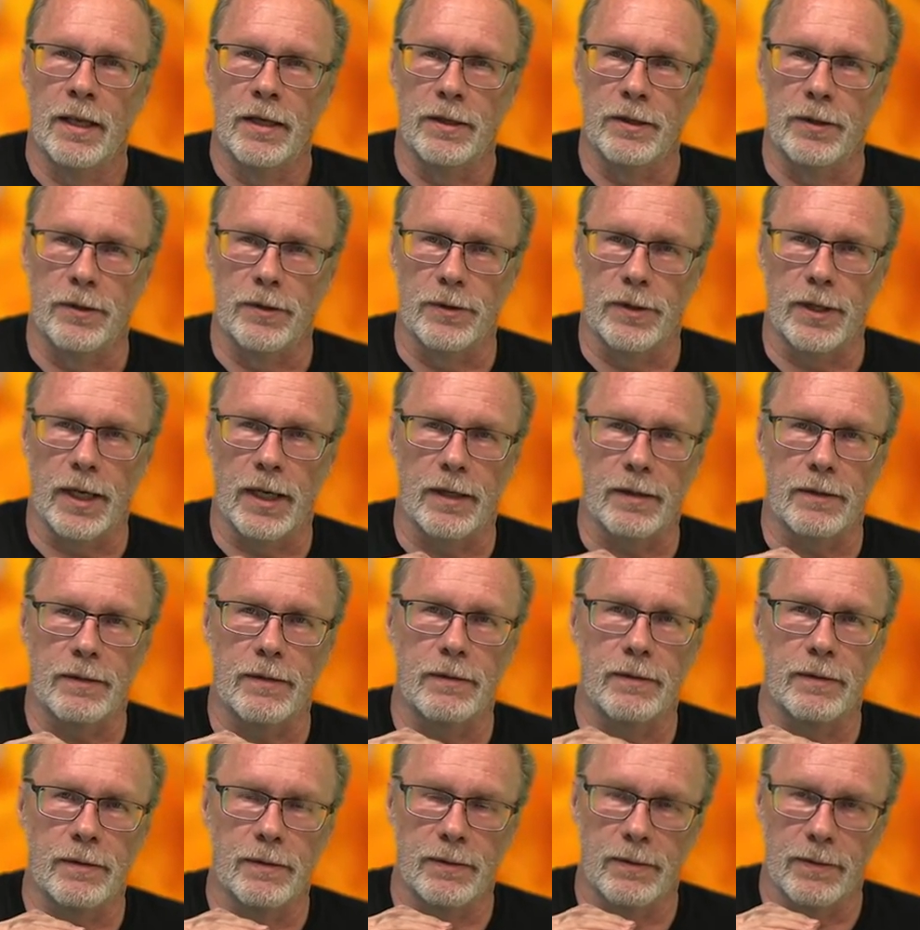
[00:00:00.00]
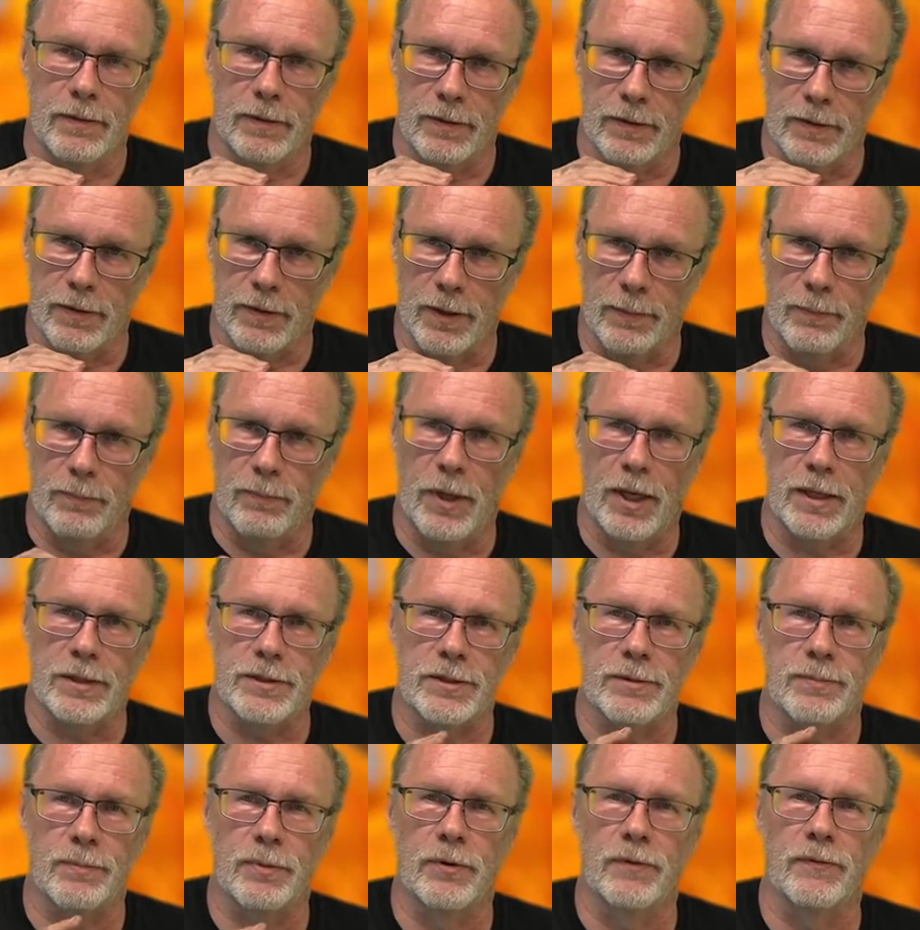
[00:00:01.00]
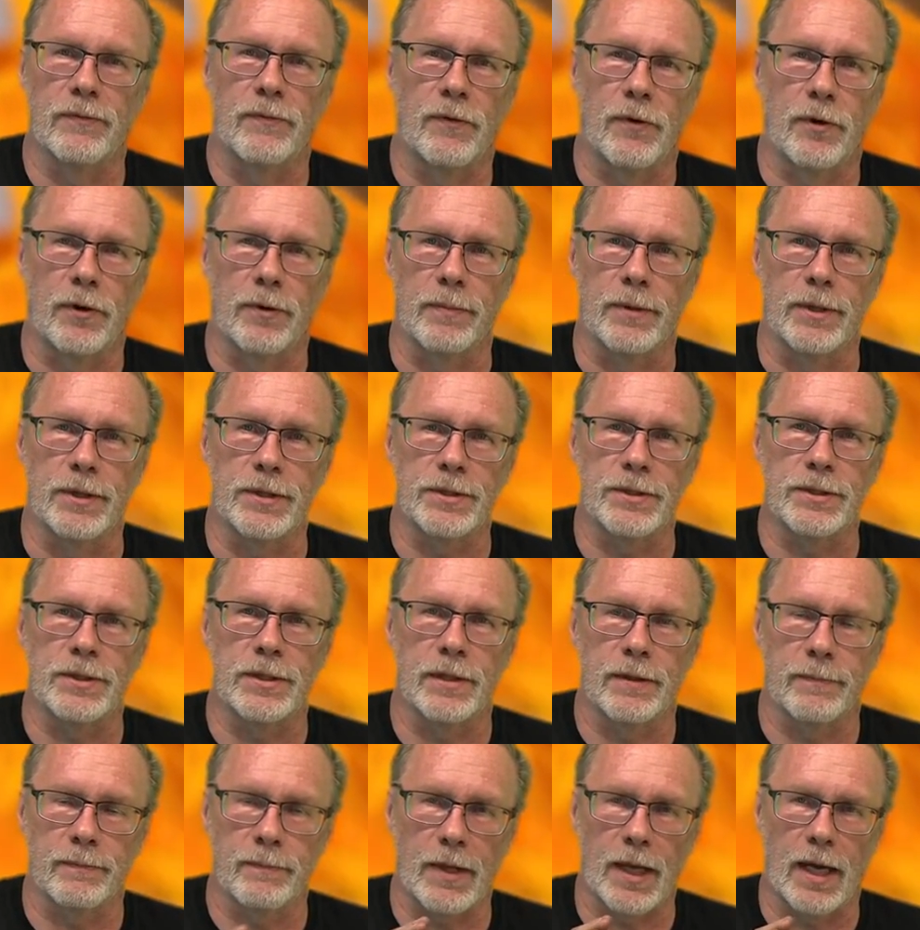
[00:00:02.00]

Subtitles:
you'll get the best performance